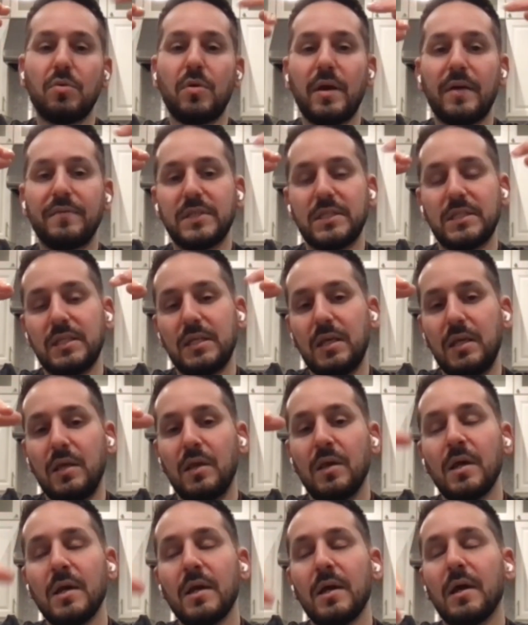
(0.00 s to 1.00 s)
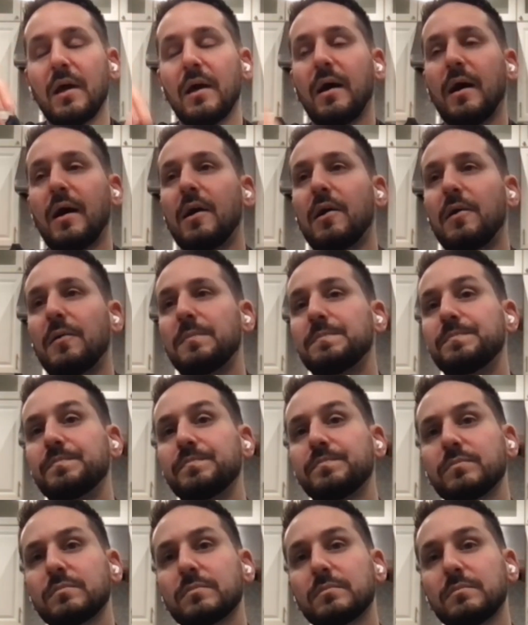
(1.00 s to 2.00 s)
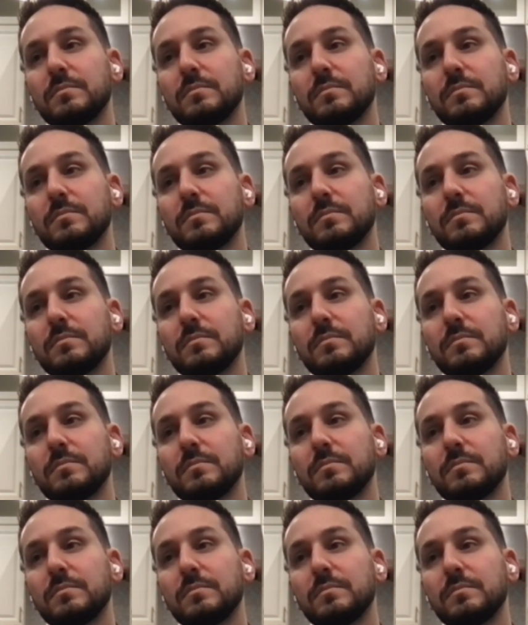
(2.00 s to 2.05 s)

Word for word: UFC, um,